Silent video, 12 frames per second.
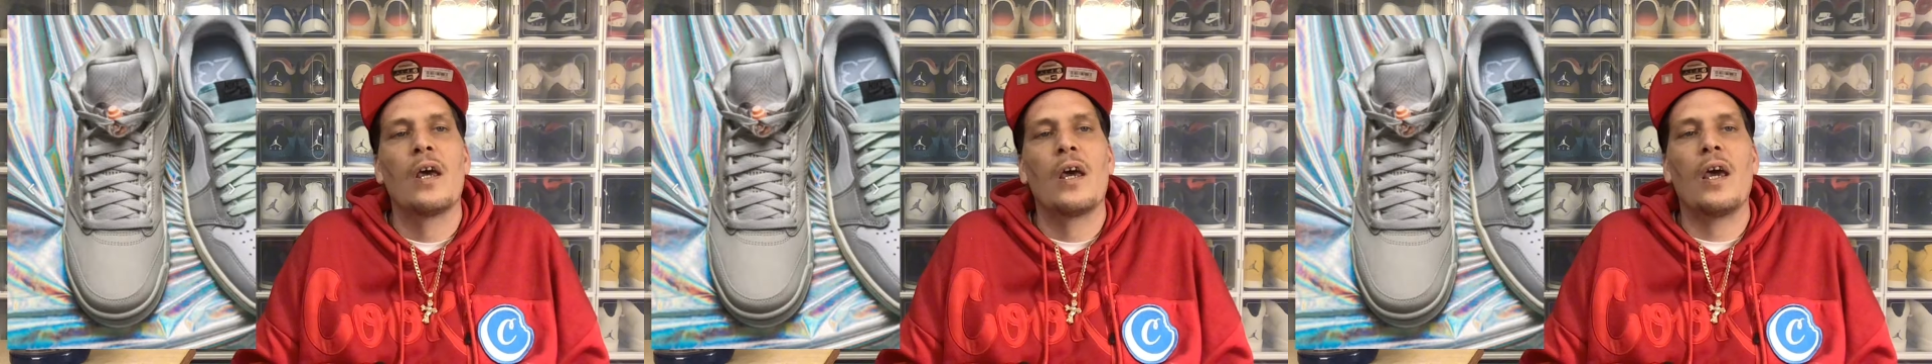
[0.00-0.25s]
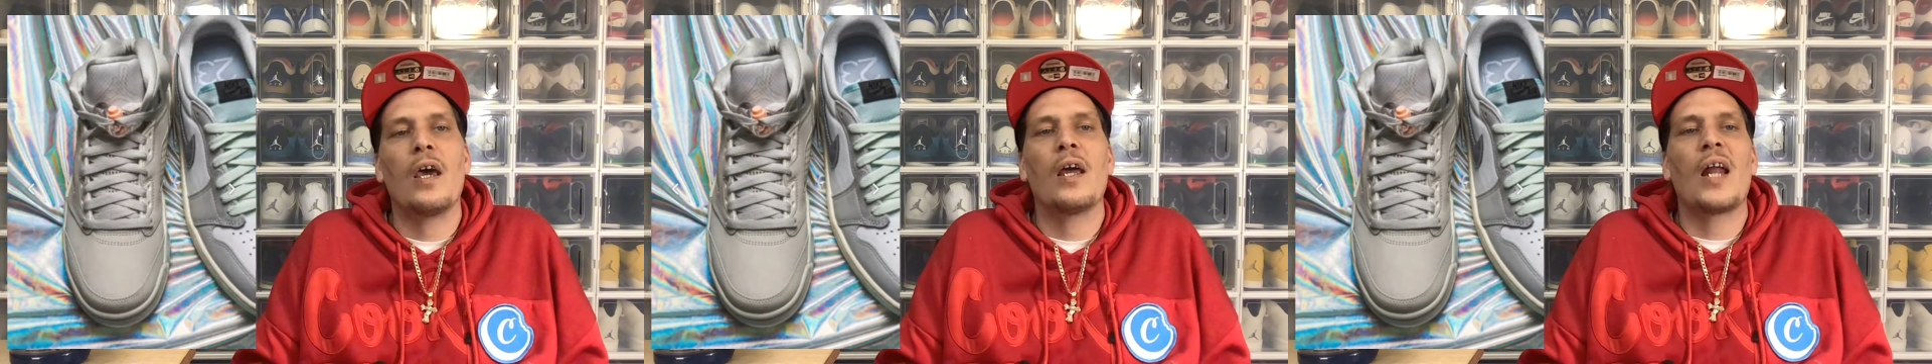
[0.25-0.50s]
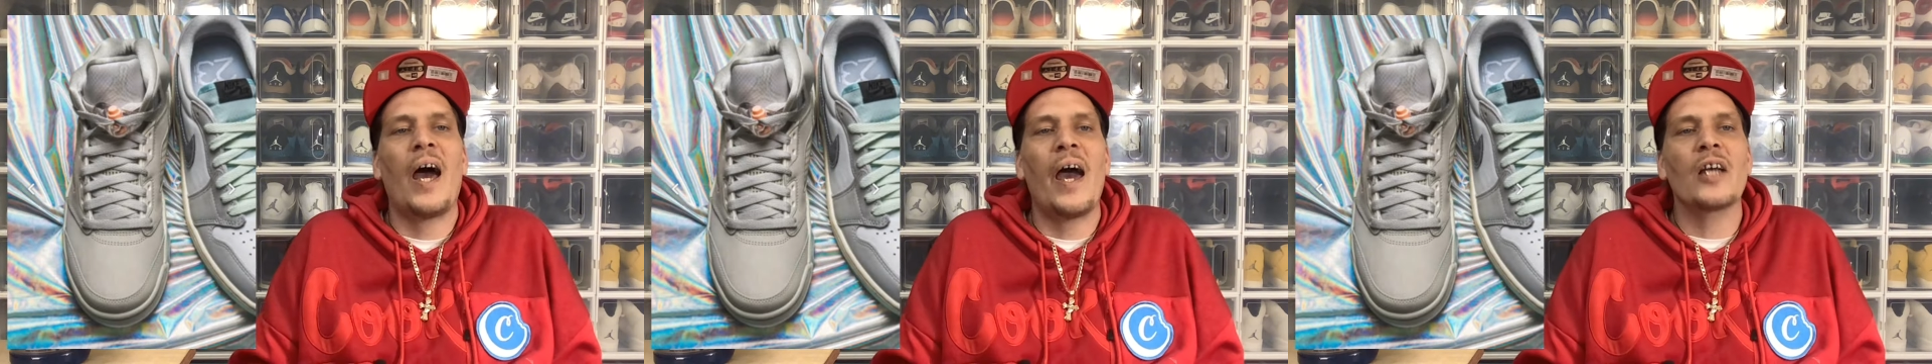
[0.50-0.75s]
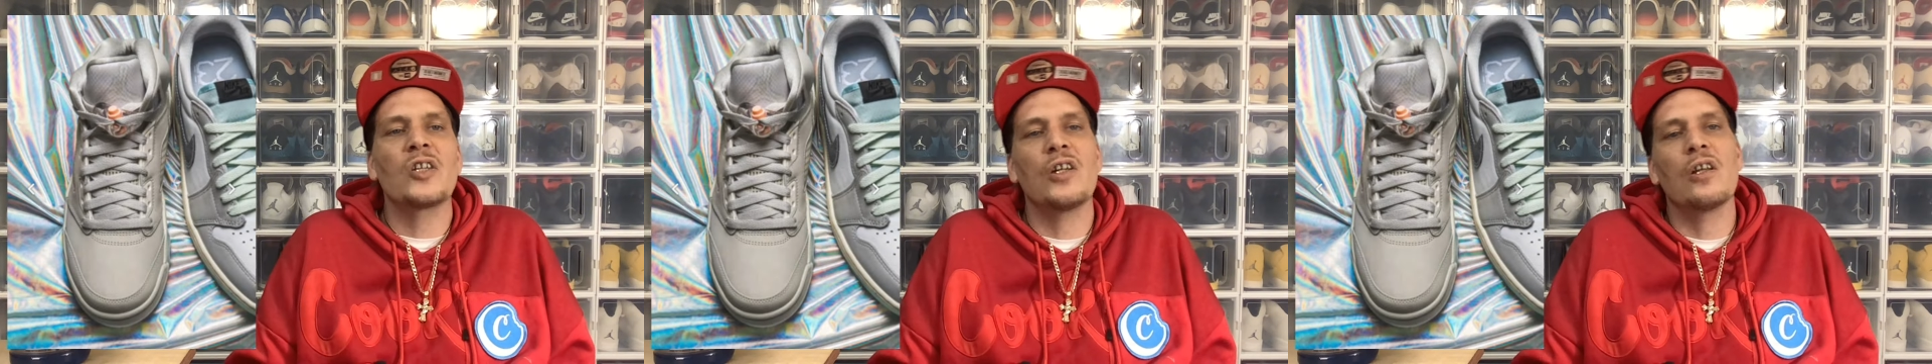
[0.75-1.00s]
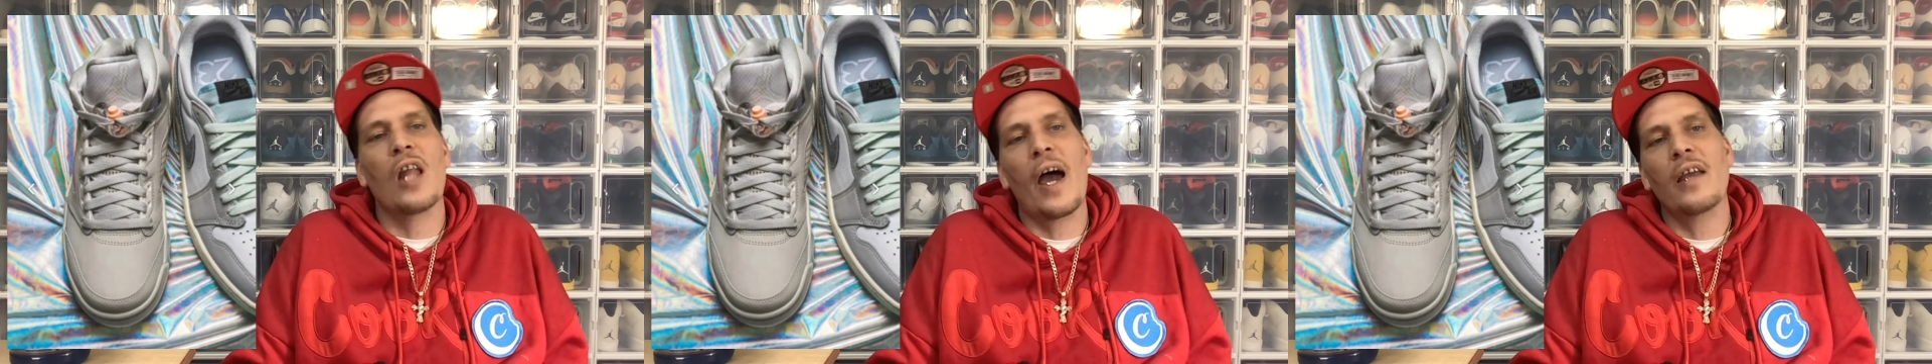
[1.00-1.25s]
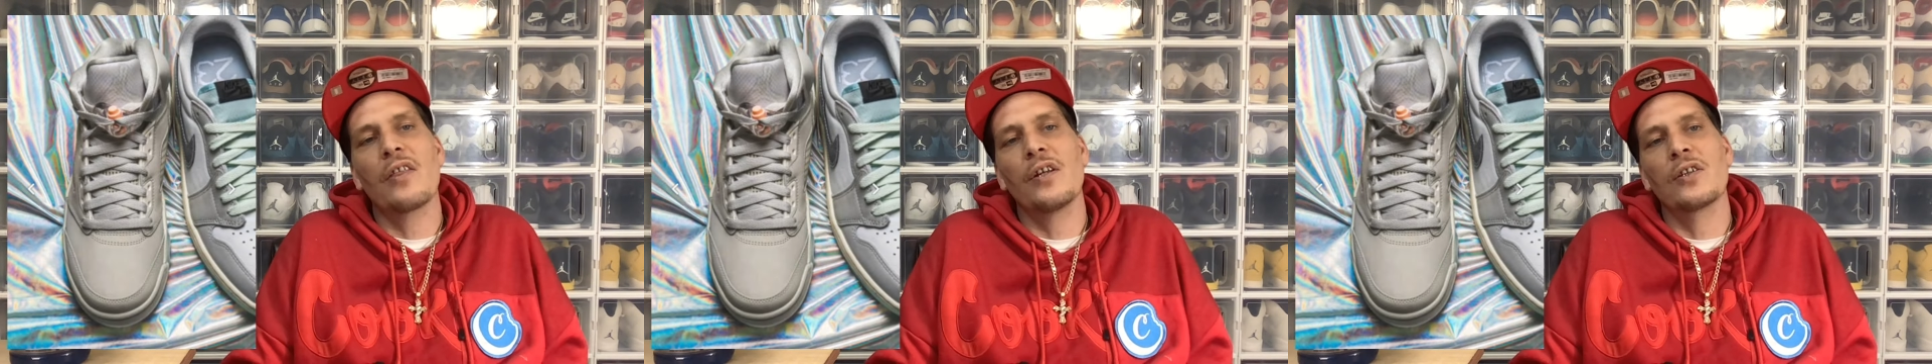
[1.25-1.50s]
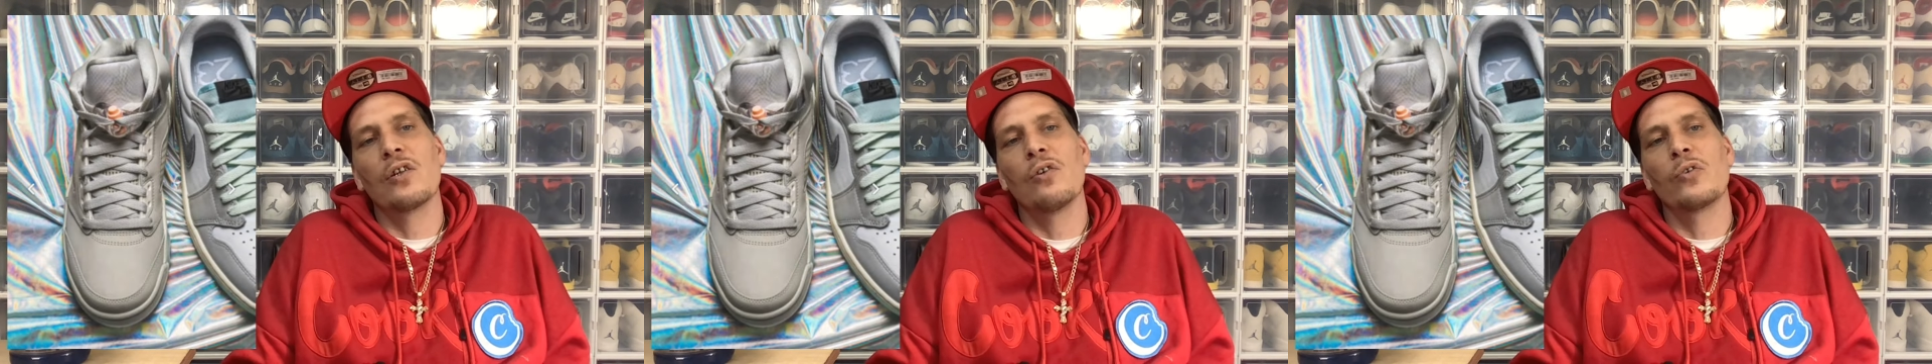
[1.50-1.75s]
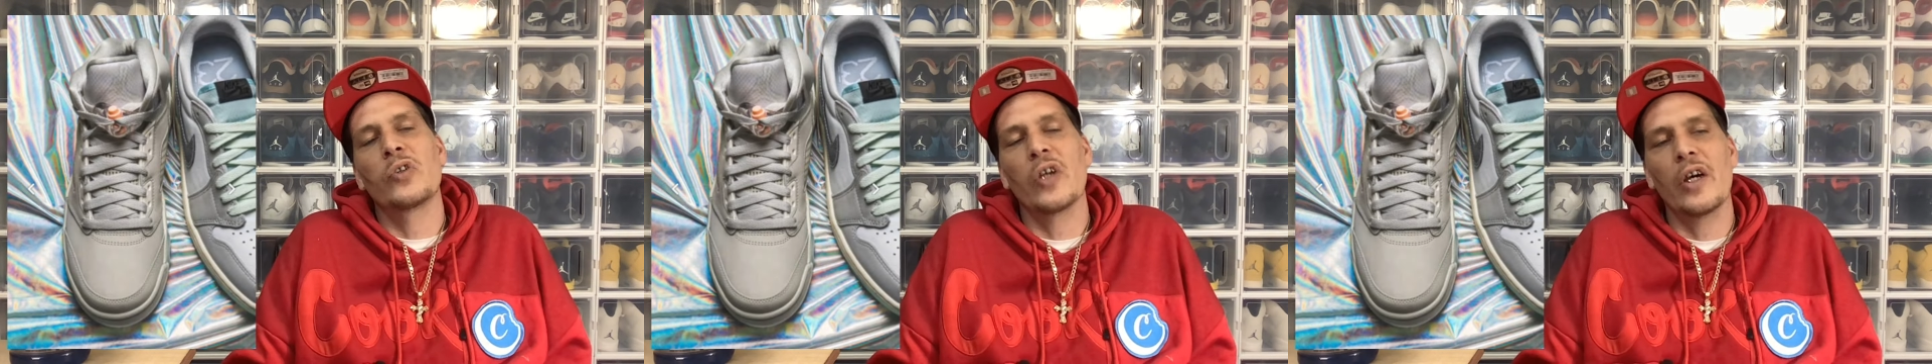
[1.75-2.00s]
And I actually like this little
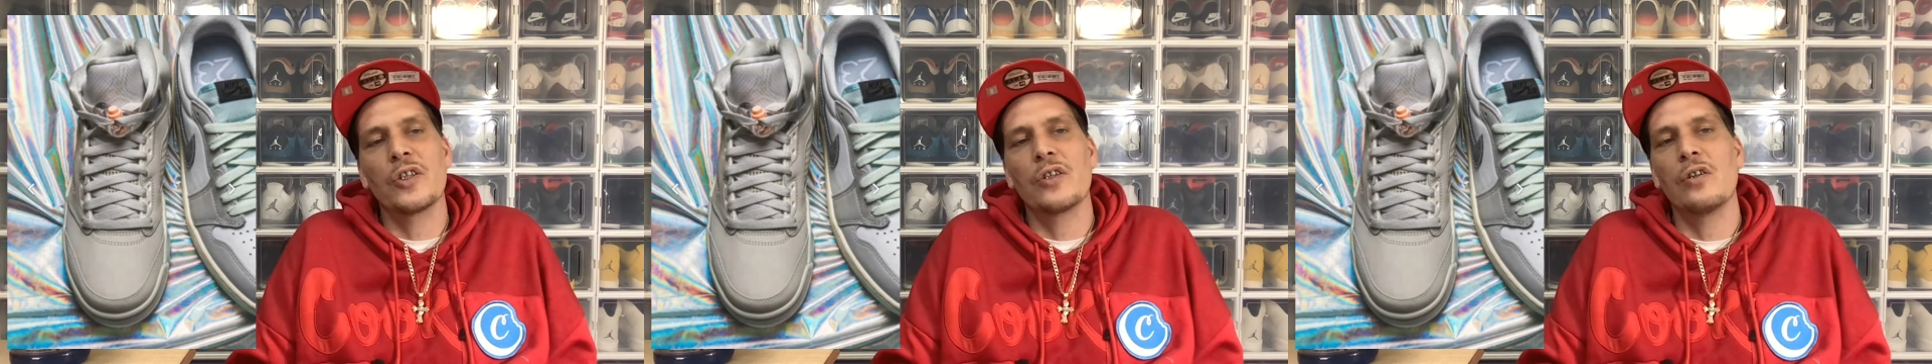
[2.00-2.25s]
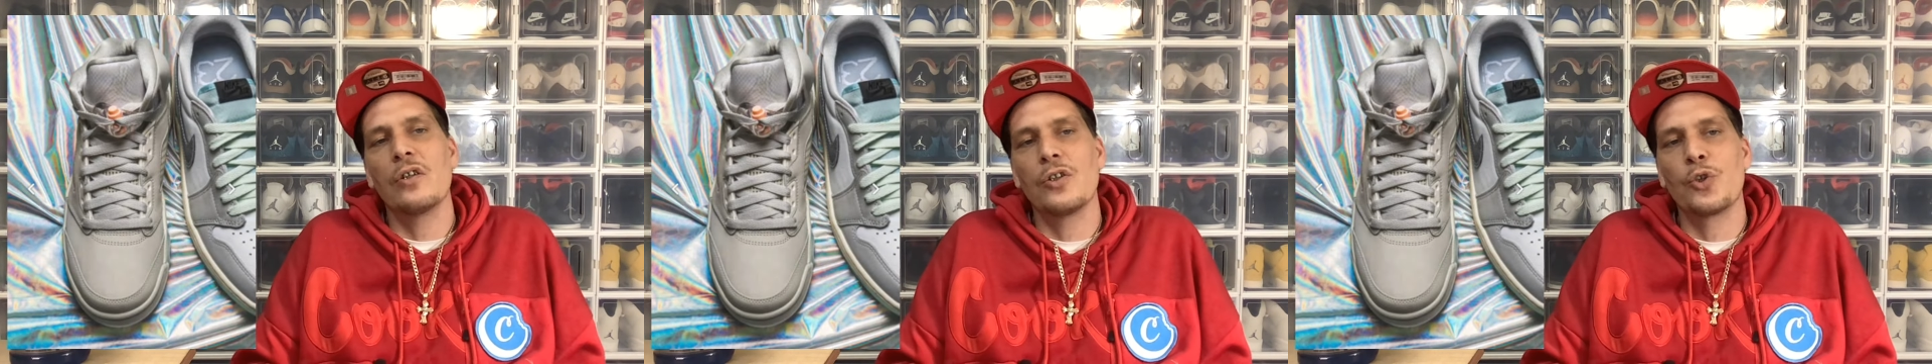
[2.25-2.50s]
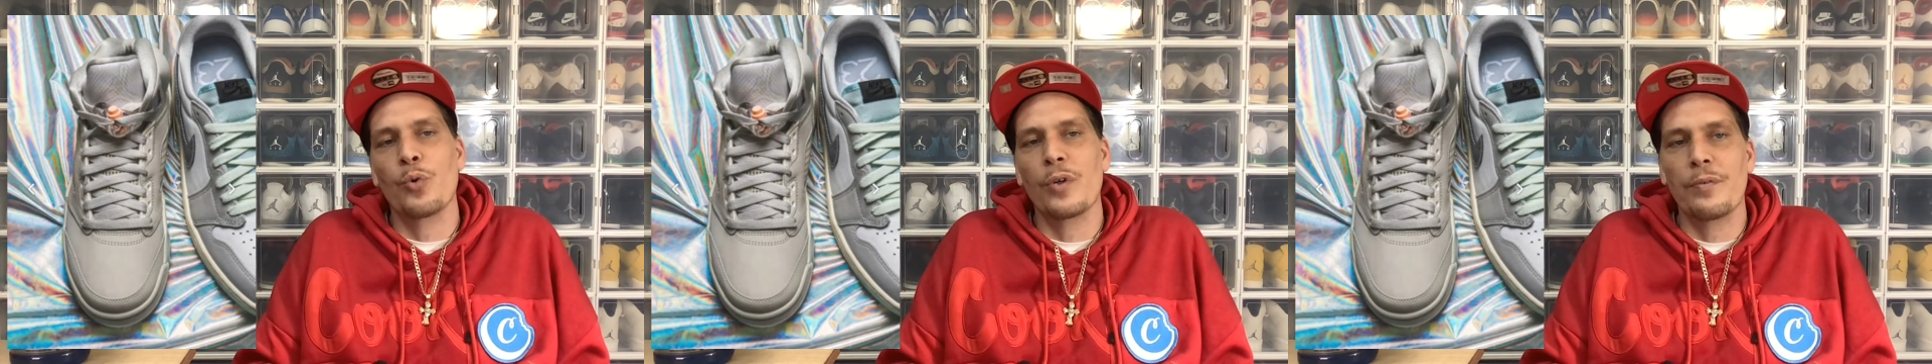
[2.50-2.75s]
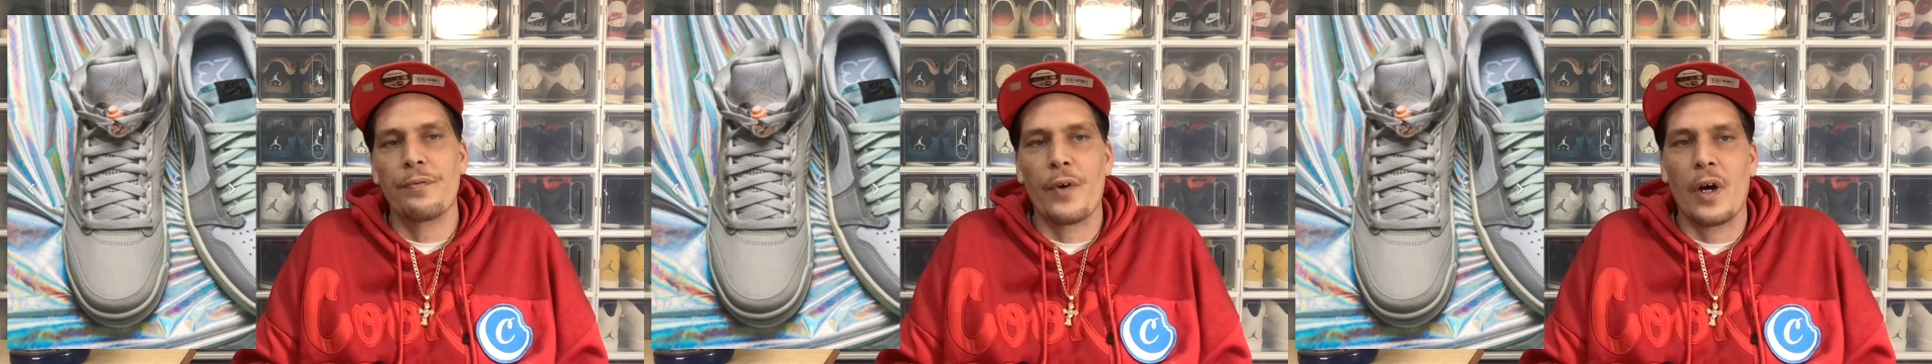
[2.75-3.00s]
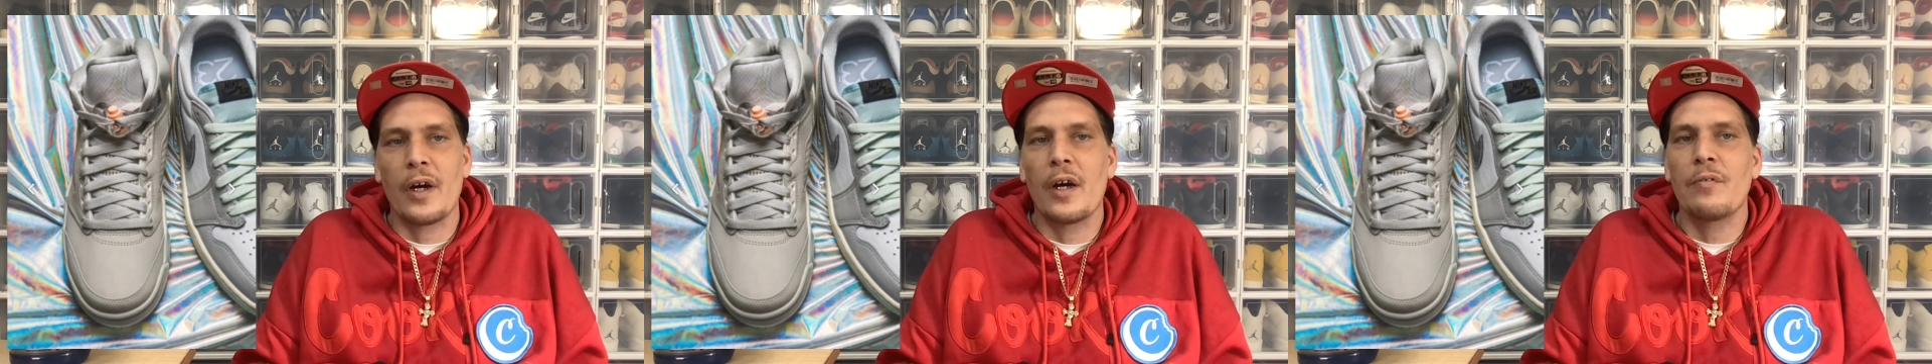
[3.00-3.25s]
touch to the Jordan 5.